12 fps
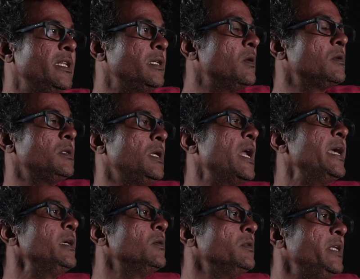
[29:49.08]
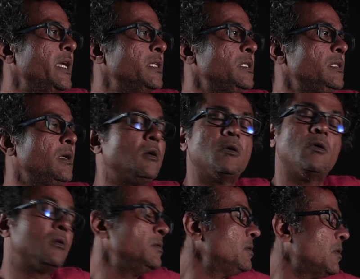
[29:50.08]
they're not relying on
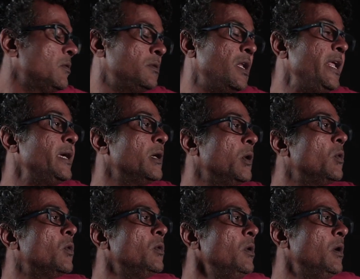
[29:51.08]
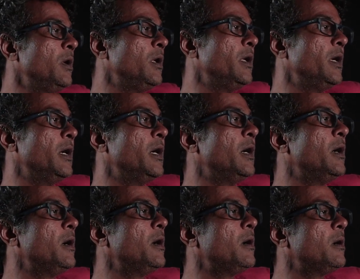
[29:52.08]
on the lake alone.
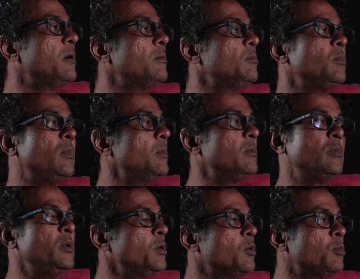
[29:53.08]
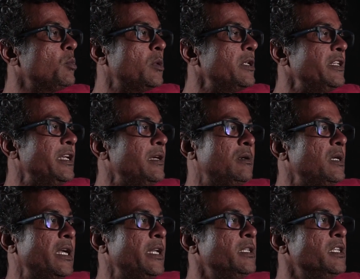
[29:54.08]
Uh, you know,
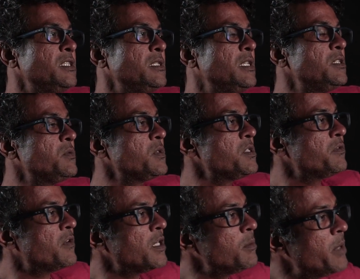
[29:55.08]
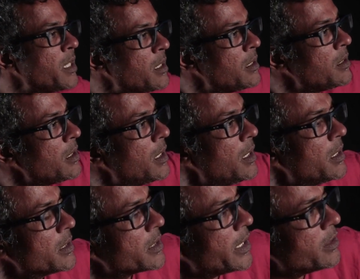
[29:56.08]
and this was a fundamental
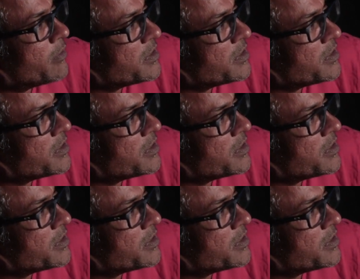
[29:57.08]
kind of